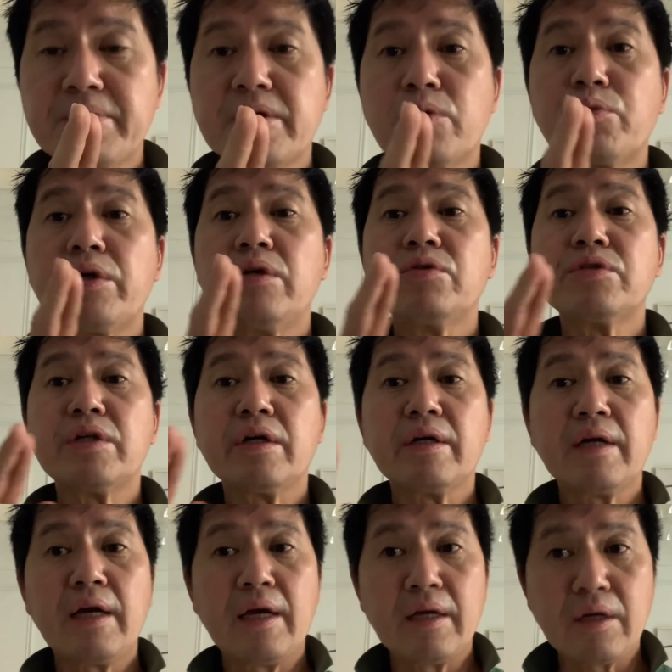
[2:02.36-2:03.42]
a real
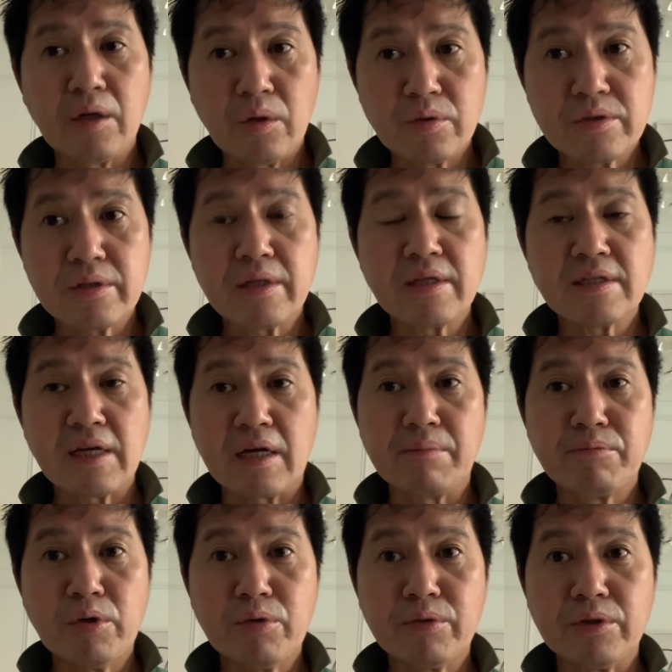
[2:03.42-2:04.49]
share, and goes to the second
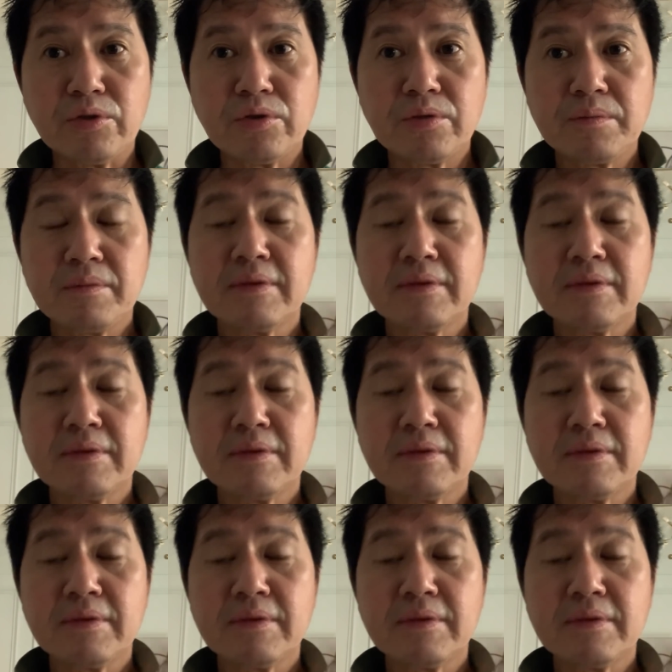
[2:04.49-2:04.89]
brokerage.